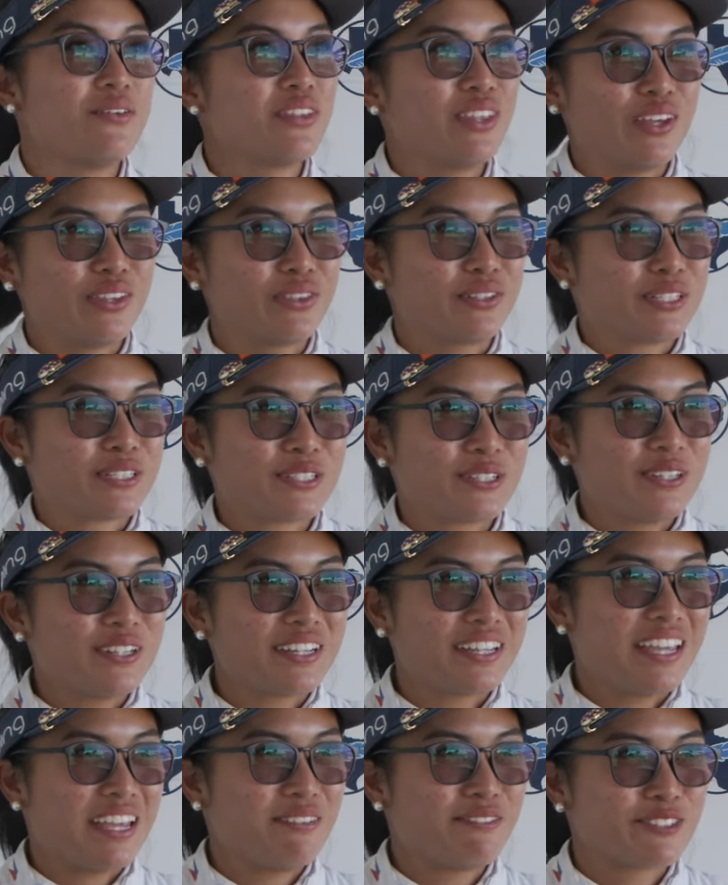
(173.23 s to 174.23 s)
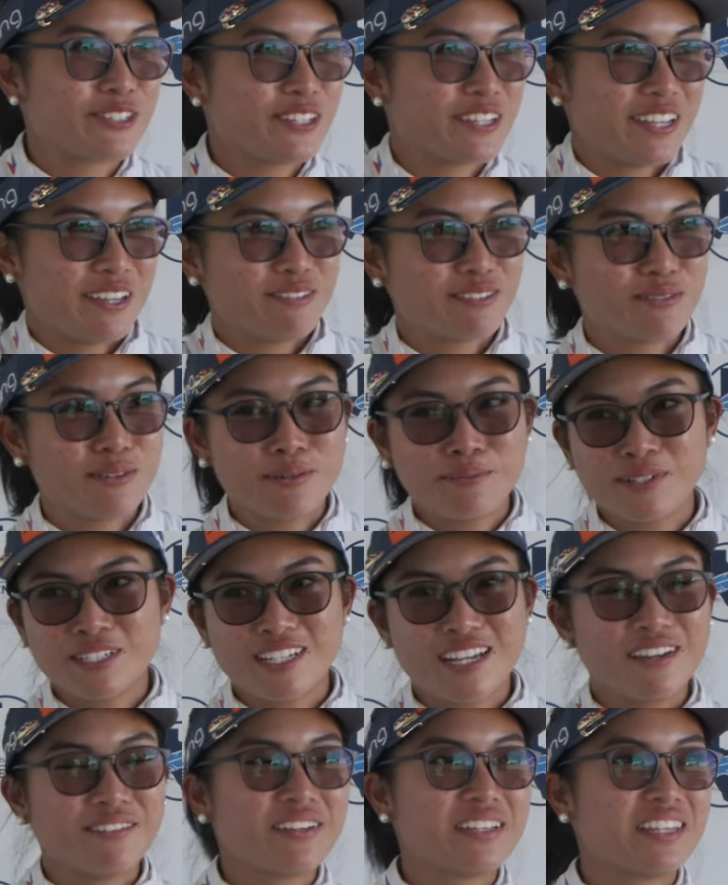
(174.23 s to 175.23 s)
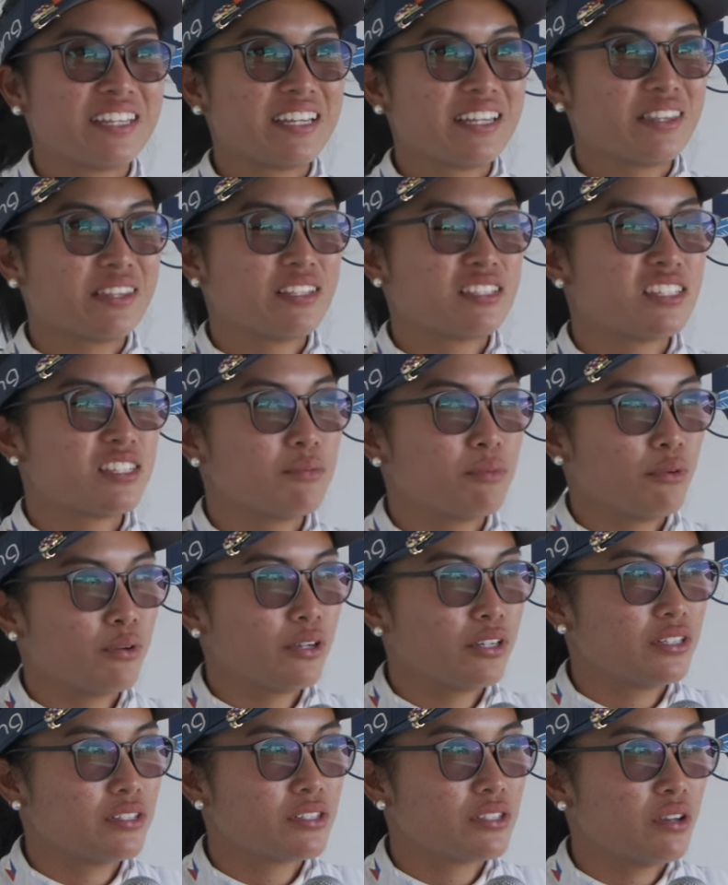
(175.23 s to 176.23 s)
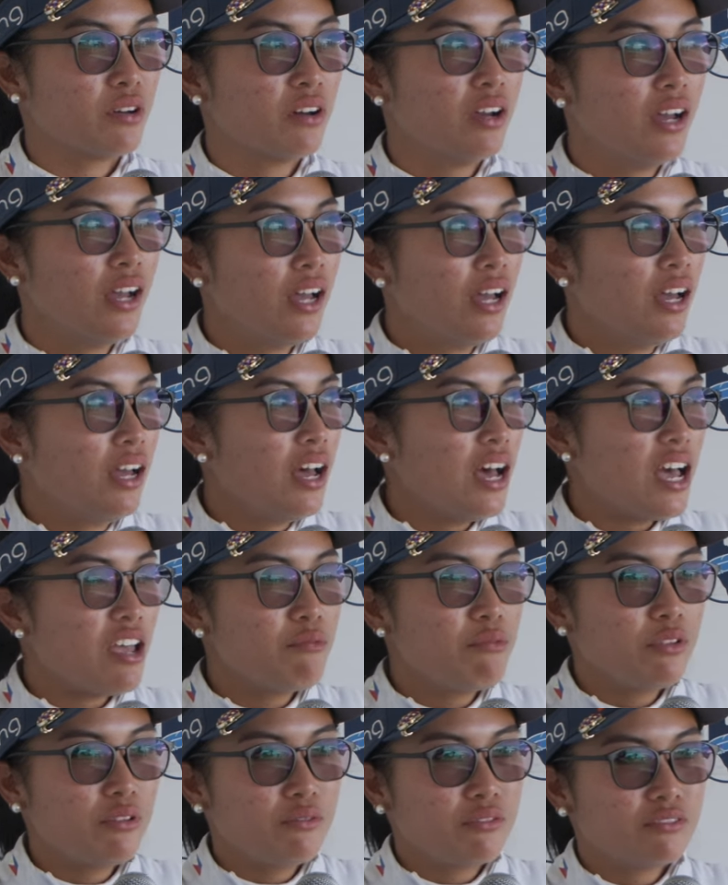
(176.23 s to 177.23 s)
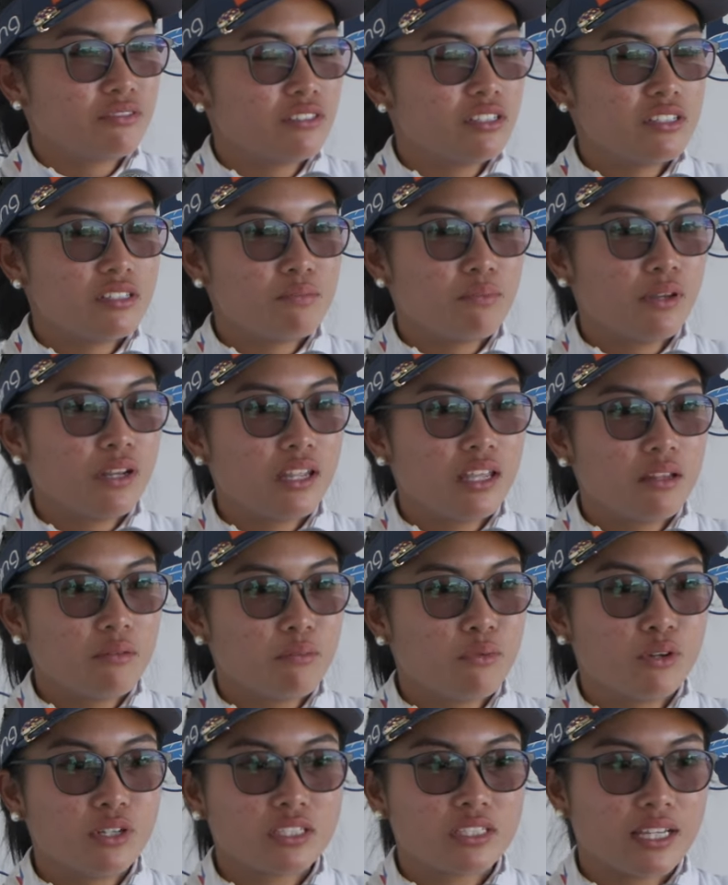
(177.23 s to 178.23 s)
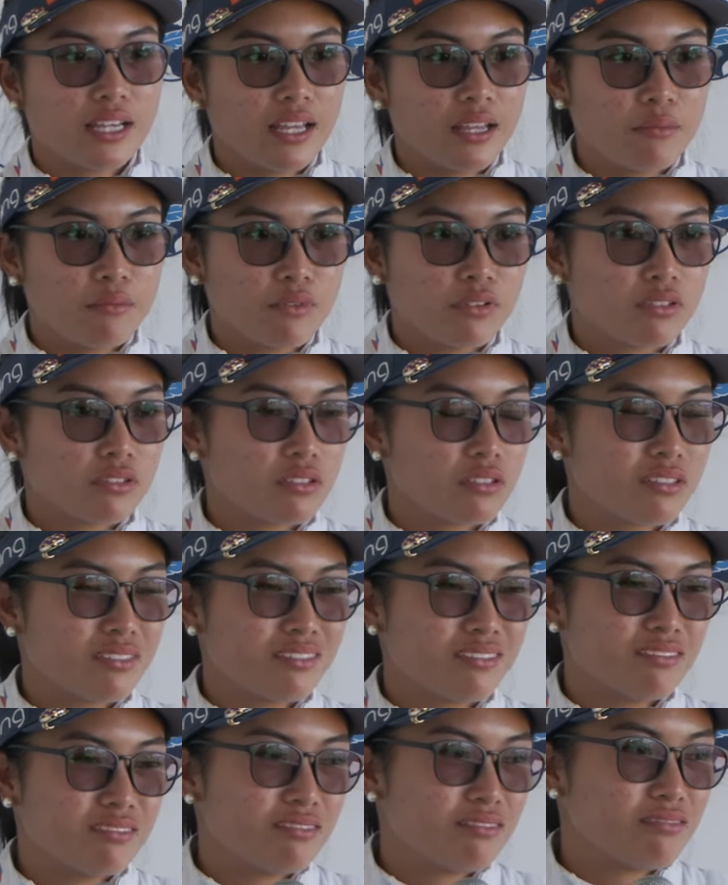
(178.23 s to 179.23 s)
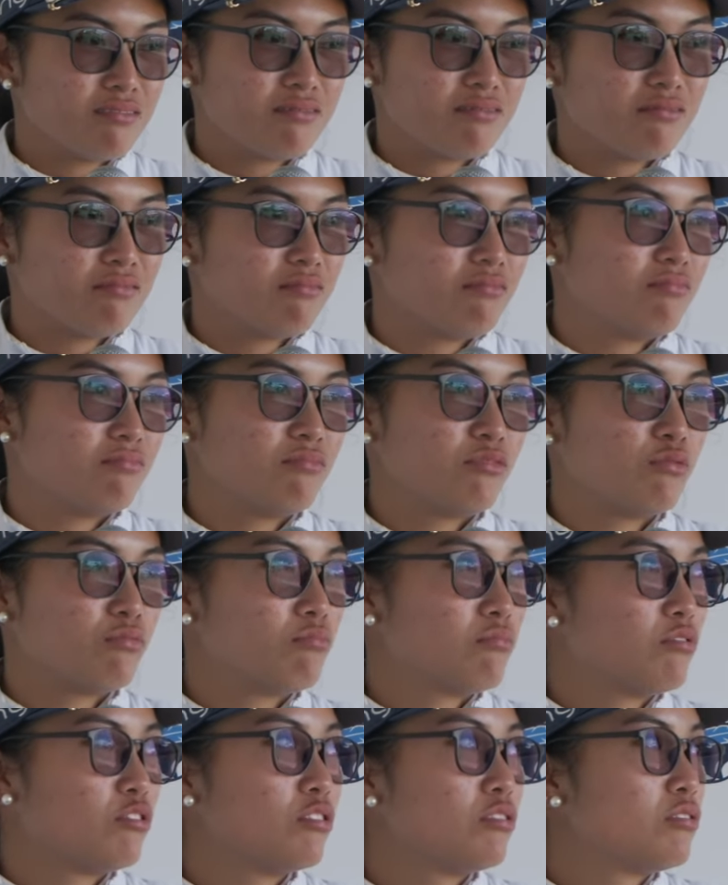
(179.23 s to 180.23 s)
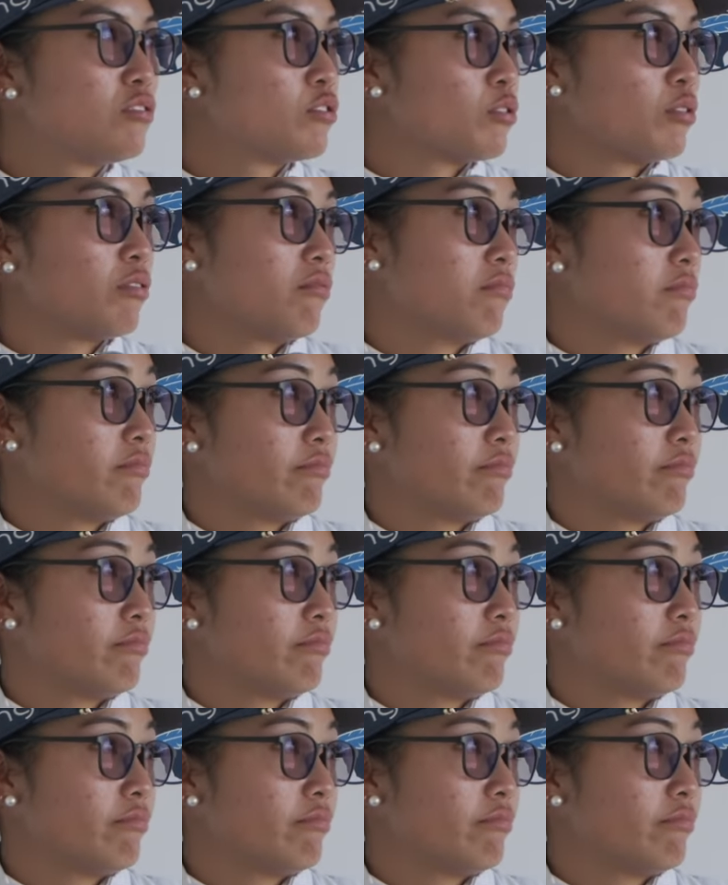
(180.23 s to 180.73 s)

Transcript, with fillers: without the short game. Short game's pretty much everything in this sport. So I've been just putting in more time with short